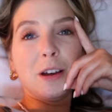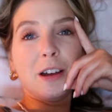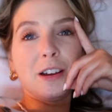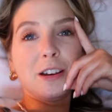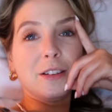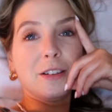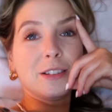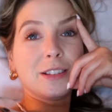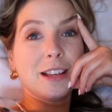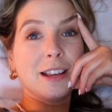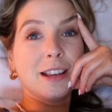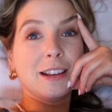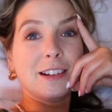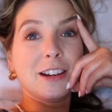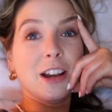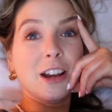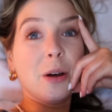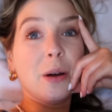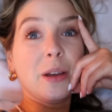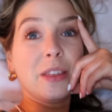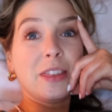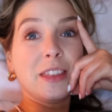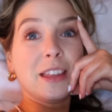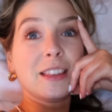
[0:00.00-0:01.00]
and I was like,
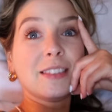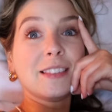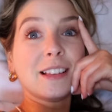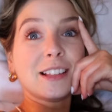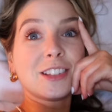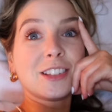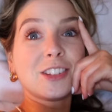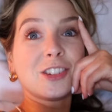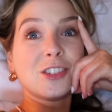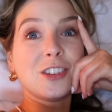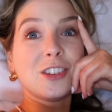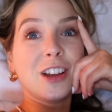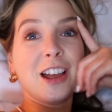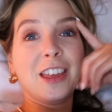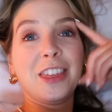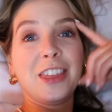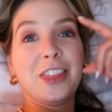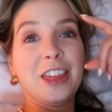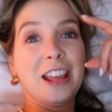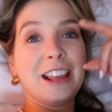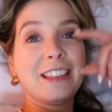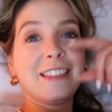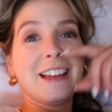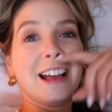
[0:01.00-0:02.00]
no, I think
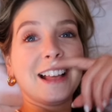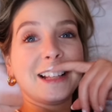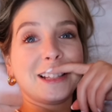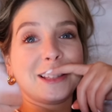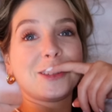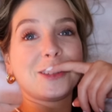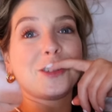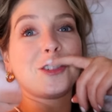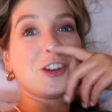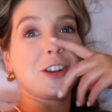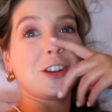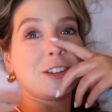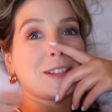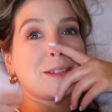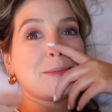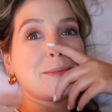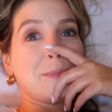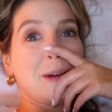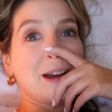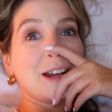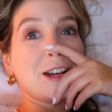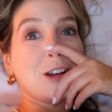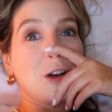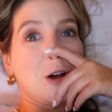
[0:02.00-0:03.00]
that's just
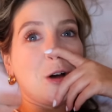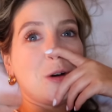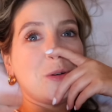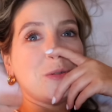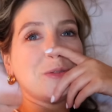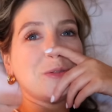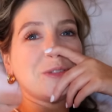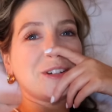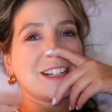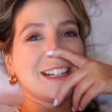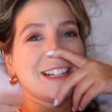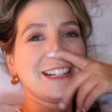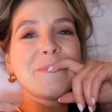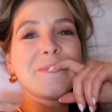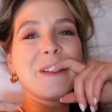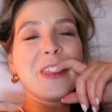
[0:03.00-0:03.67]
my cold.